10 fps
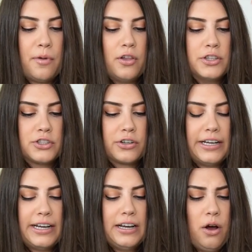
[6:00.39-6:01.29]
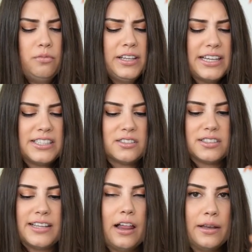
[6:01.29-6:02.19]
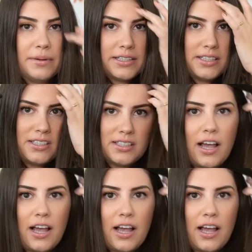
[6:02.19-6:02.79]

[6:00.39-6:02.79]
up on the screen. Hopefully they still sell it because this is